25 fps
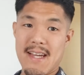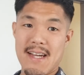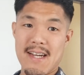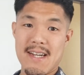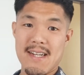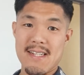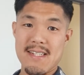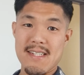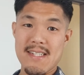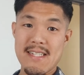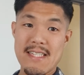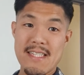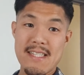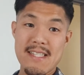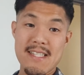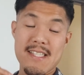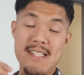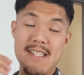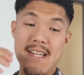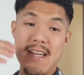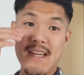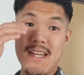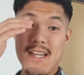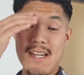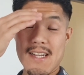At
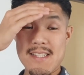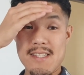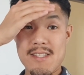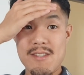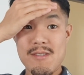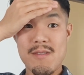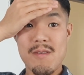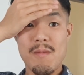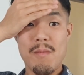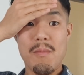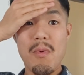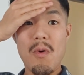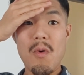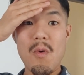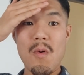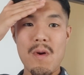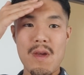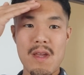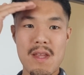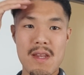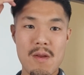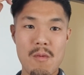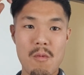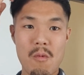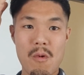least I got to the
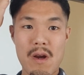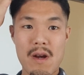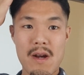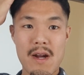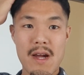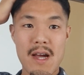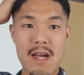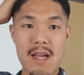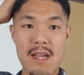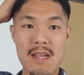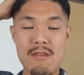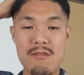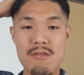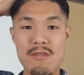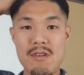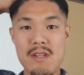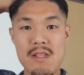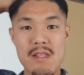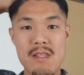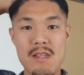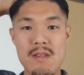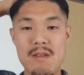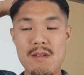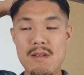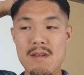point where I
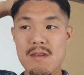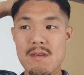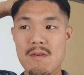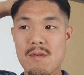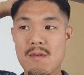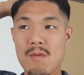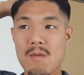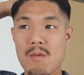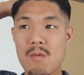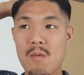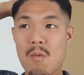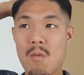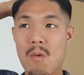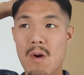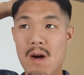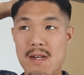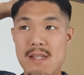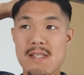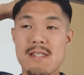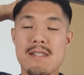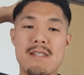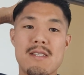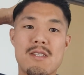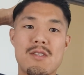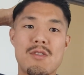really
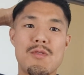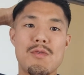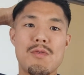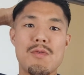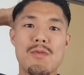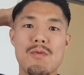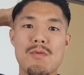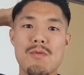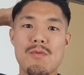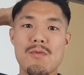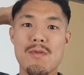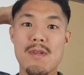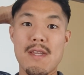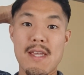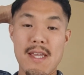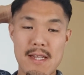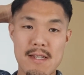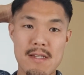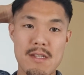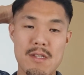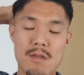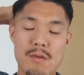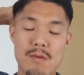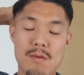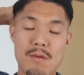wanted to
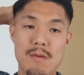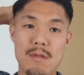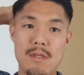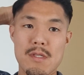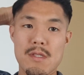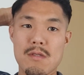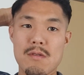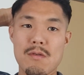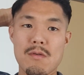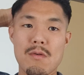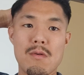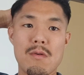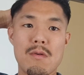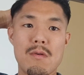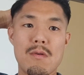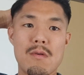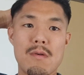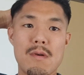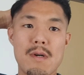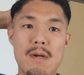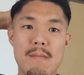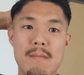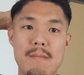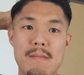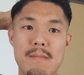get to,
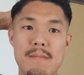so